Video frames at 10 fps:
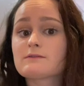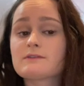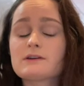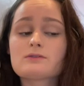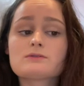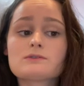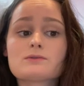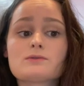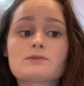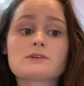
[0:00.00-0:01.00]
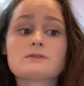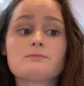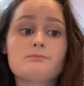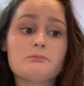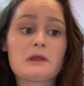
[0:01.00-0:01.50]
field, or
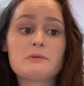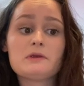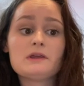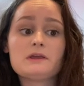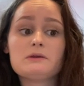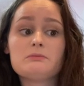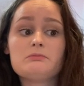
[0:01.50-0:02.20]
maybe